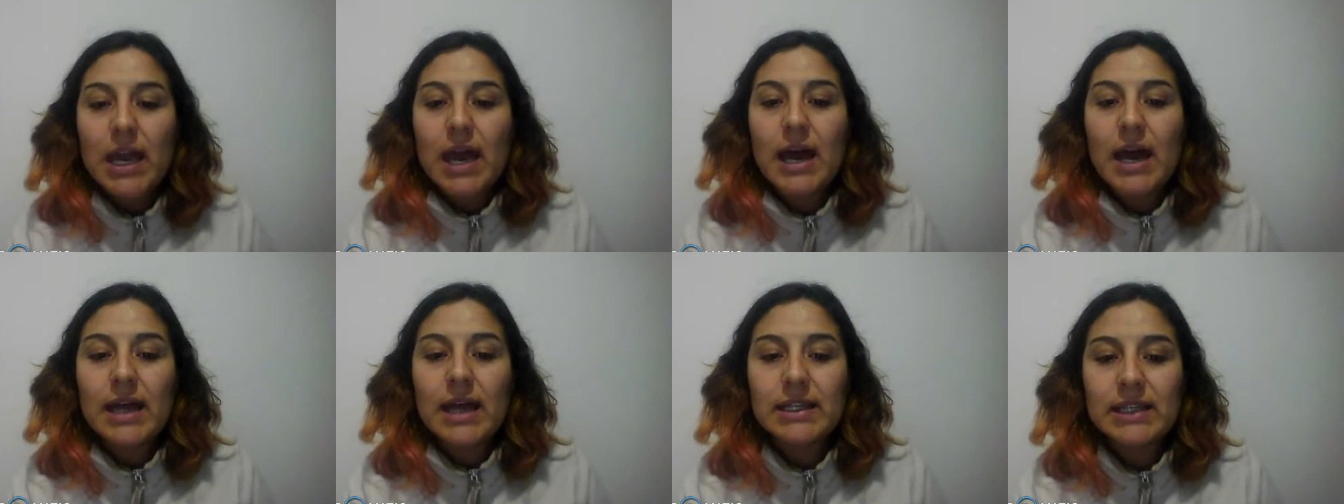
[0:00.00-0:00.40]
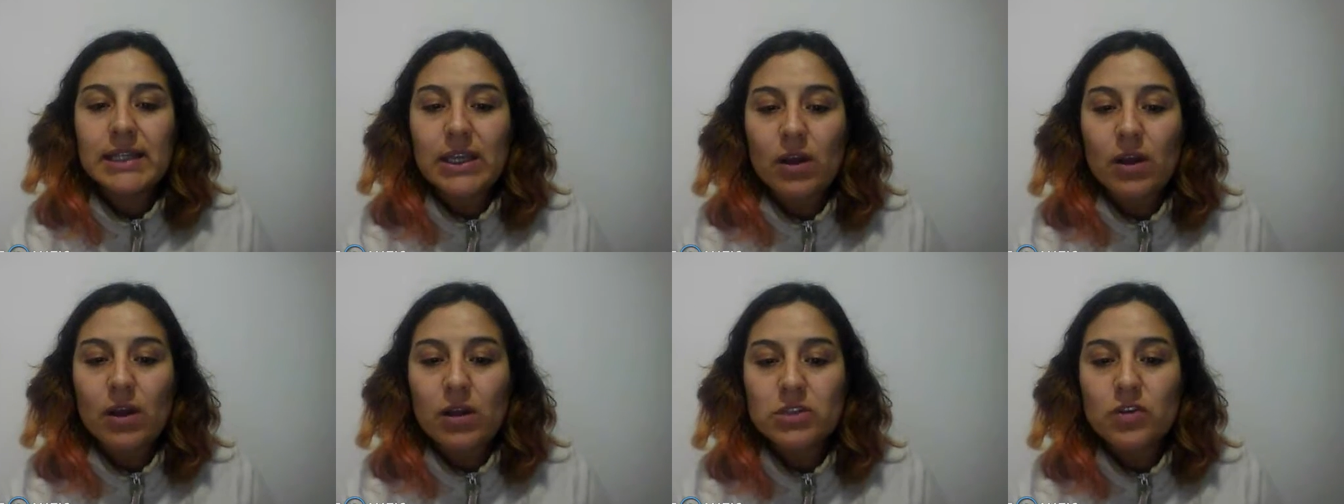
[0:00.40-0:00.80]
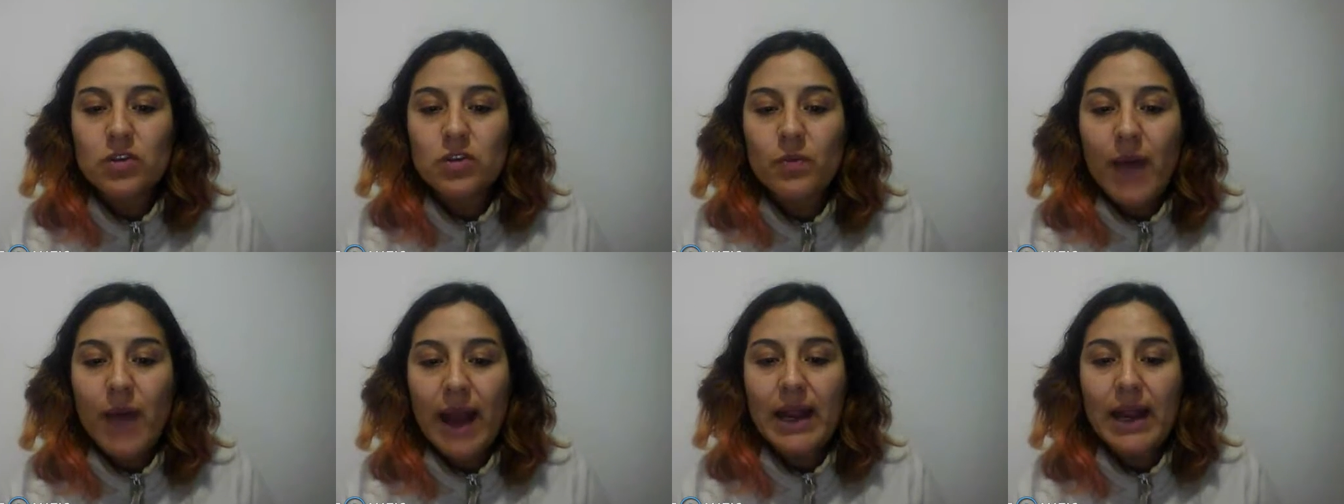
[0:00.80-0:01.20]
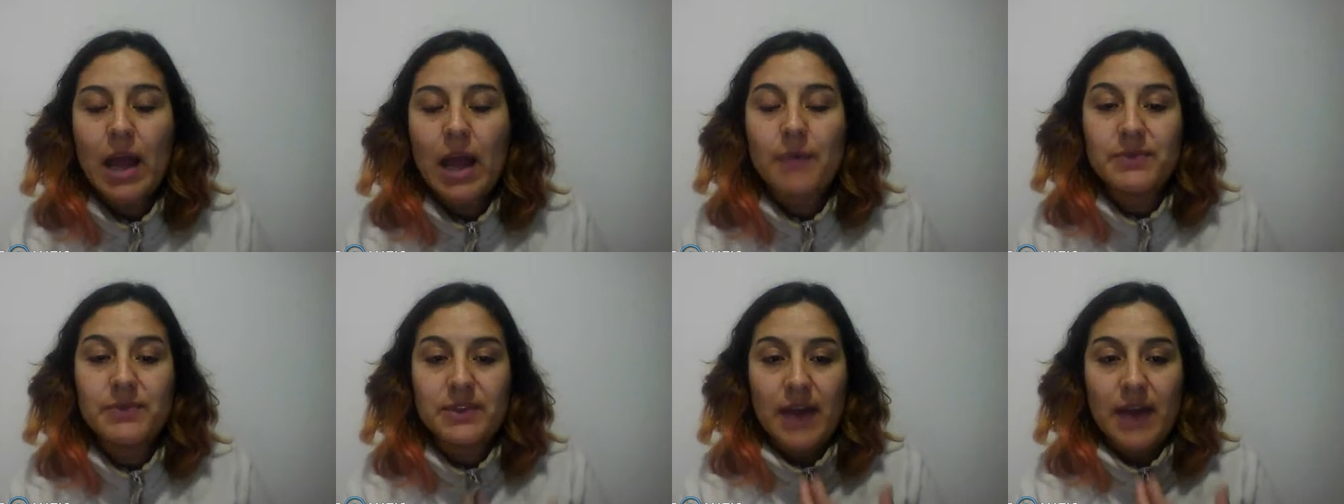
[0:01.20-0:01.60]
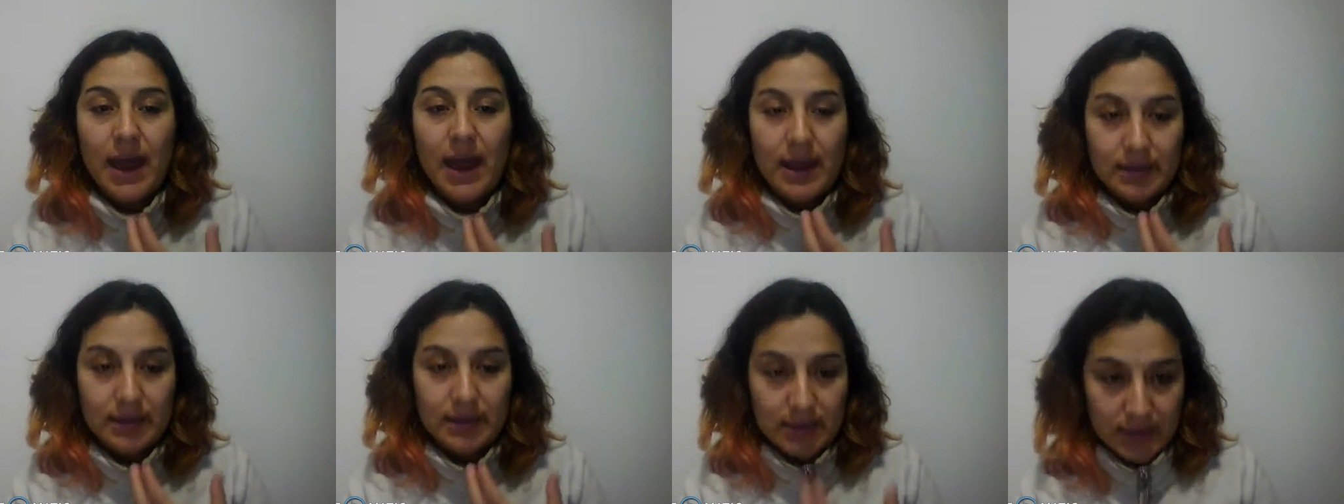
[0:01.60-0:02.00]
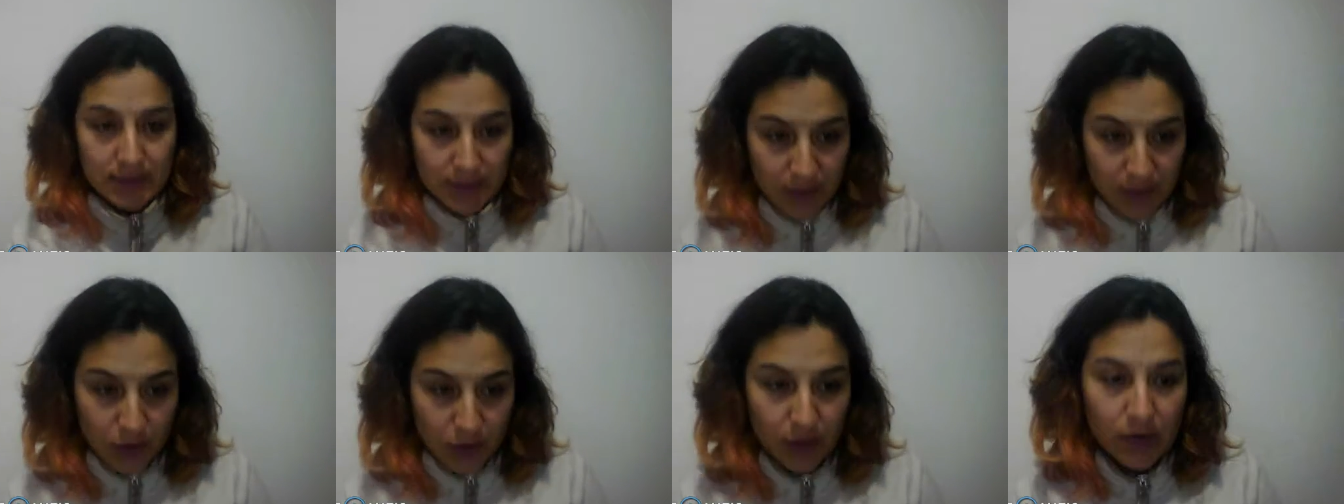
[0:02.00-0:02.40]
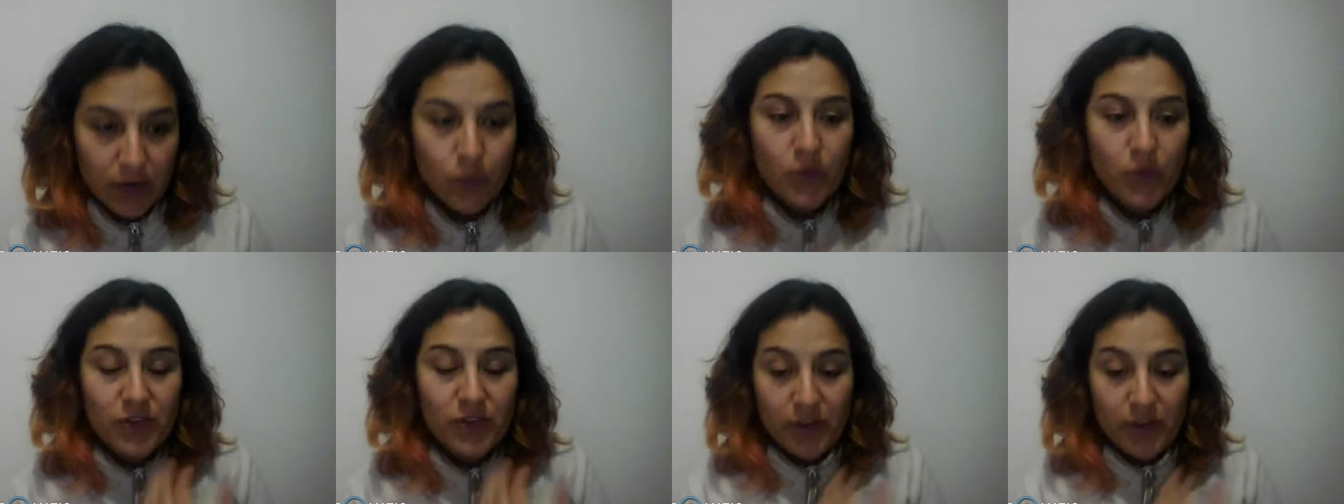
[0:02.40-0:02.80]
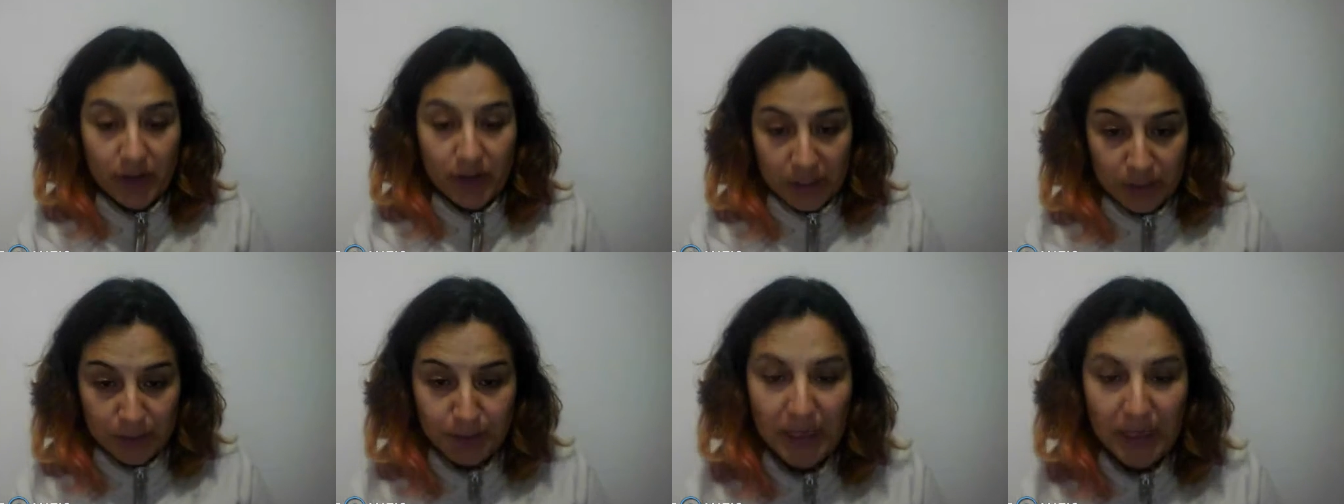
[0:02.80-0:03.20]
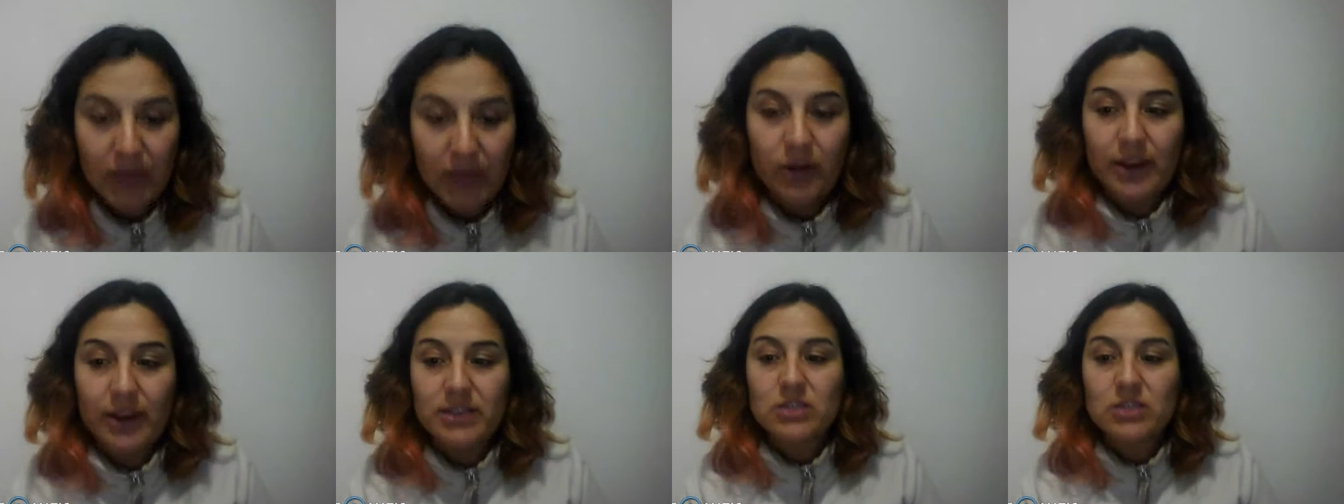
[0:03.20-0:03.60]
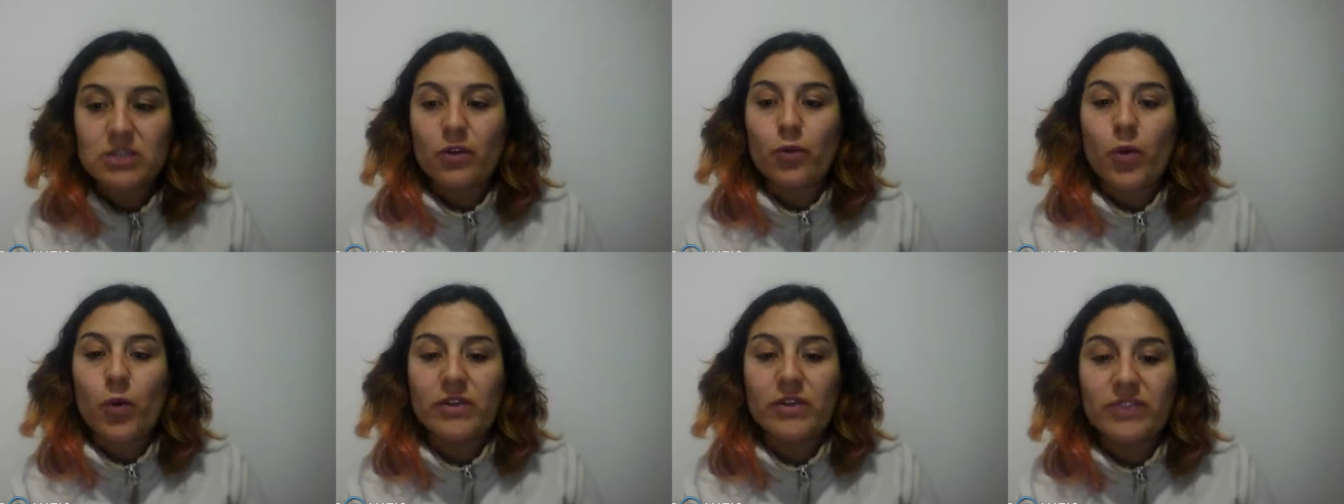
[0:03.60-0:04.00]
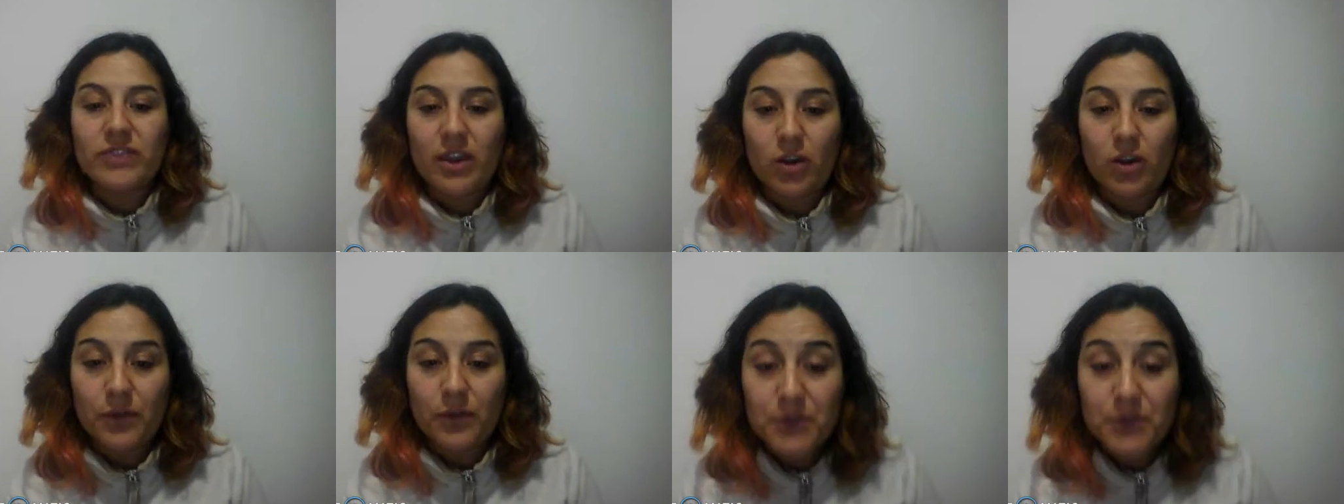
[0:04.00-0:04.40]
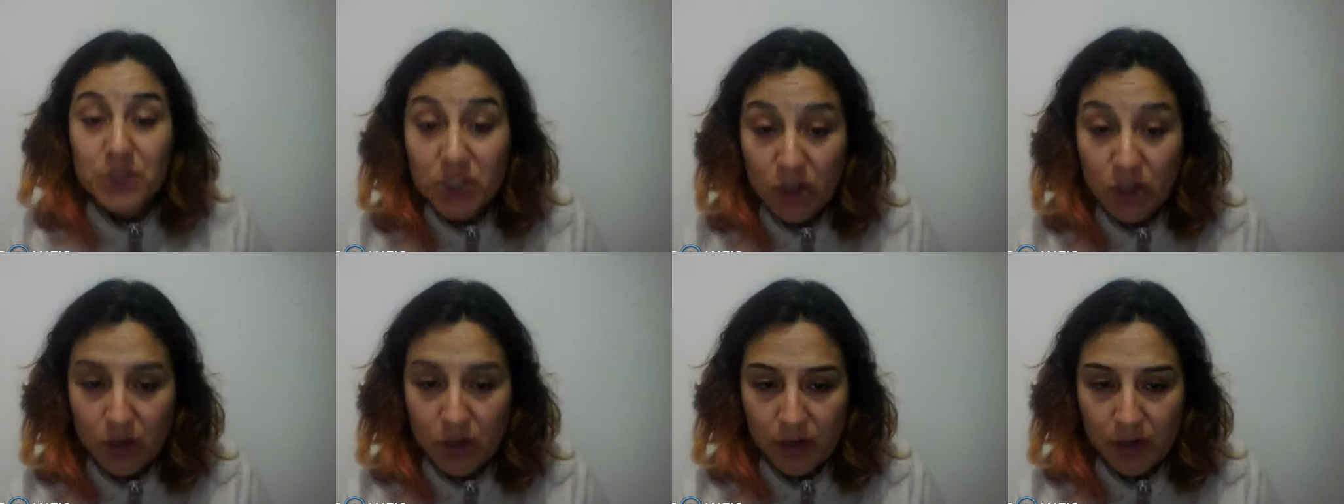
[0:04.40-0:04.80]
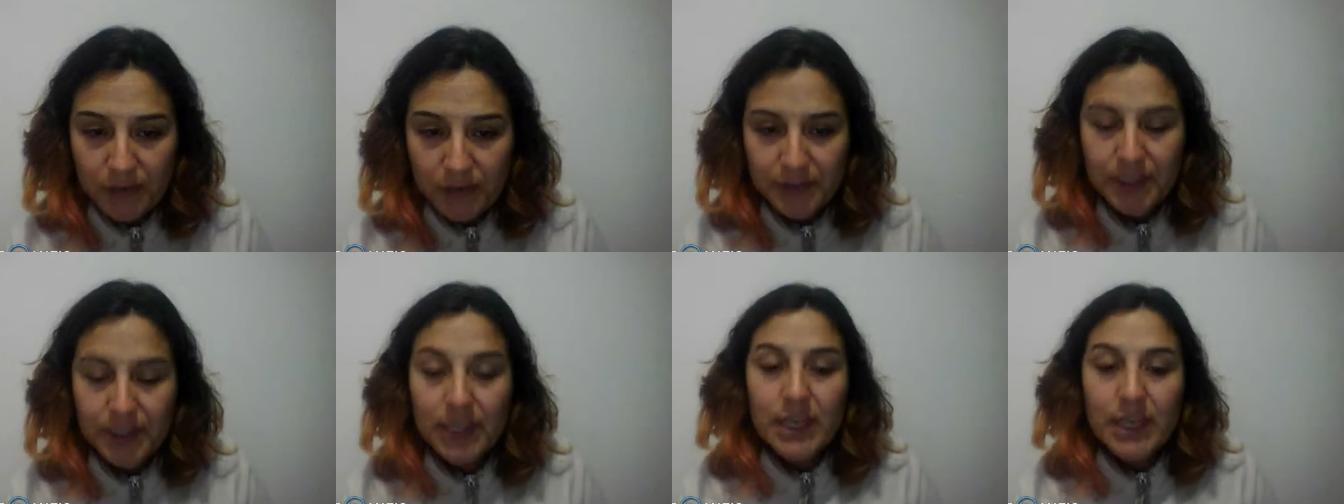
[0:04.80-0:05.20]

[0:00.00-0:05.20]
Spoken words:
and they also back up that theory with their experience of what they observed.